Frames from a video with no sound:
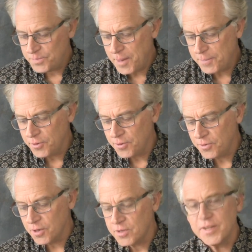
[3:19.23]
people who
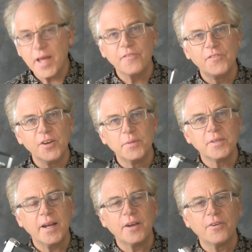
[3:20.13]
are saying film is
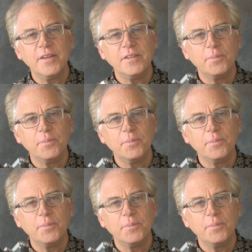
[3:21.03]
getting crazy